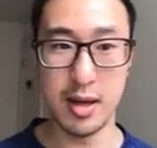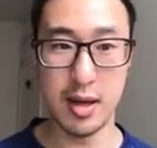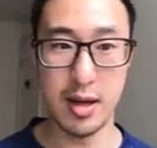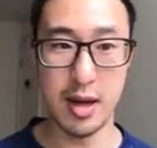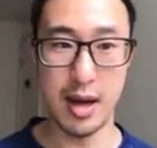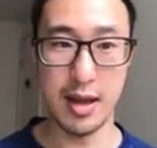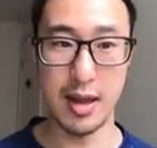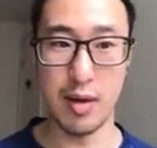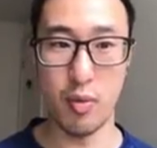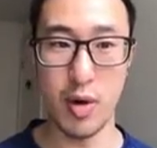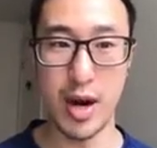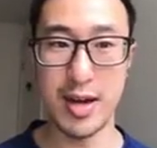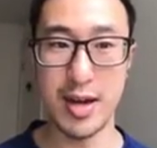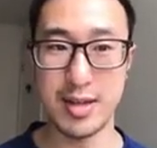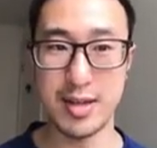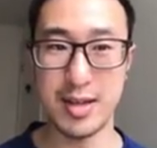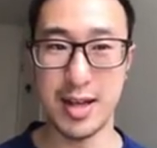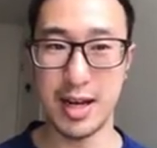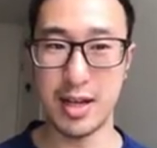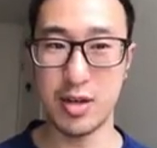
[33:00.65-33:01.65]
And then red is
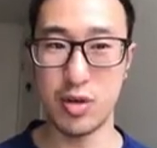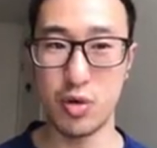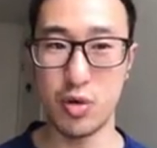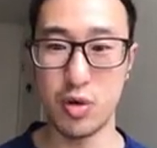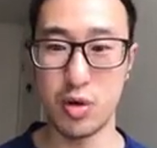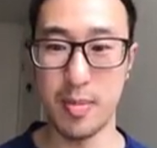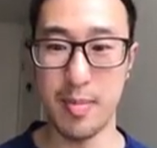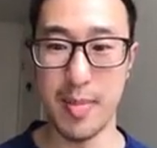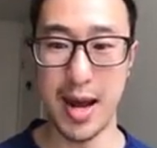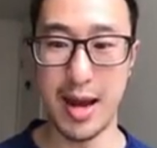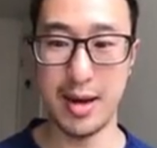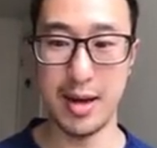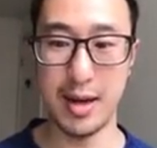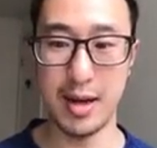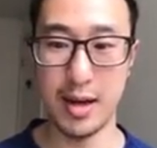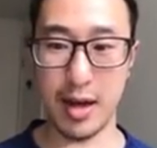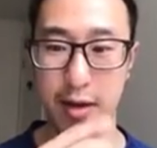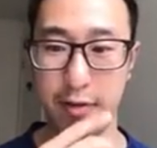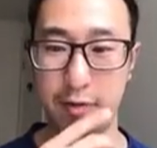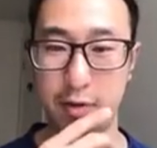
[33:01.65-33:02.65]
like too demanding,
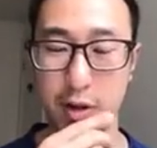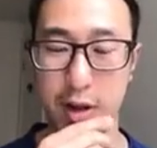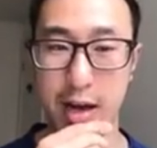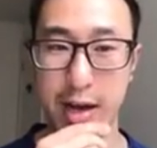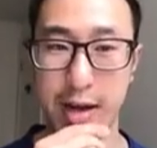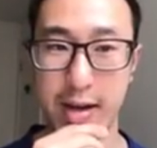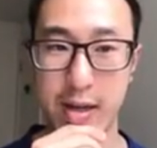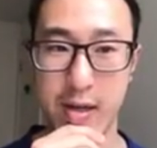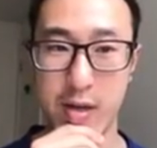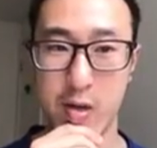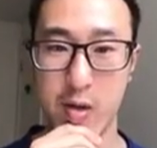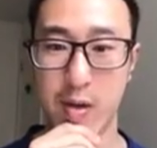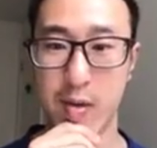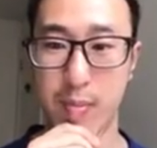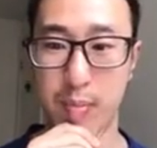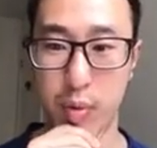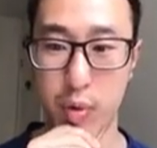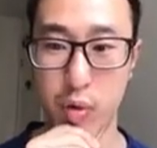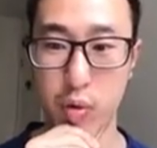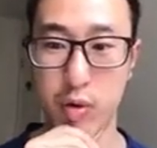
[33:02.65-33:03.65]
I feel like. So then
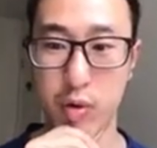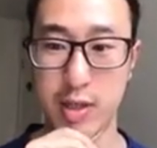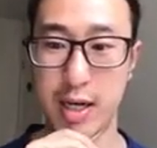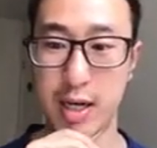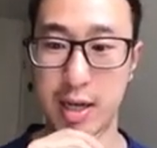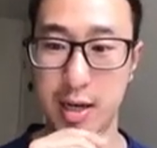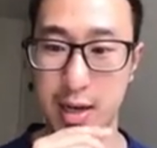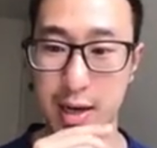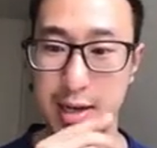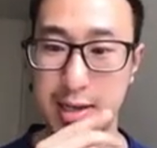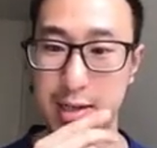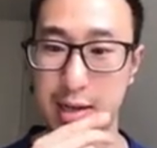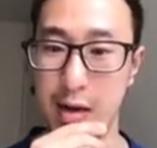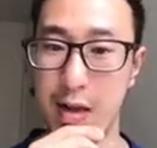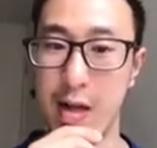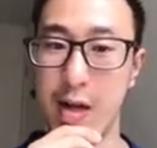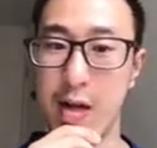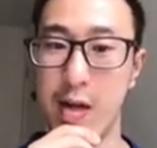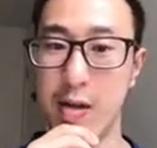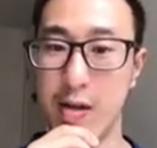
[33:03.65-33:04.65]
blue was like a nice
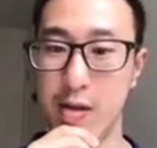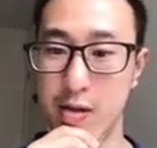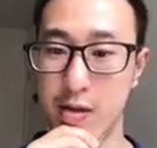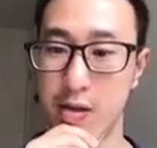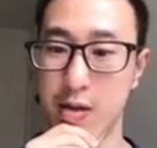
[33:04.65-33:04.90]
color. So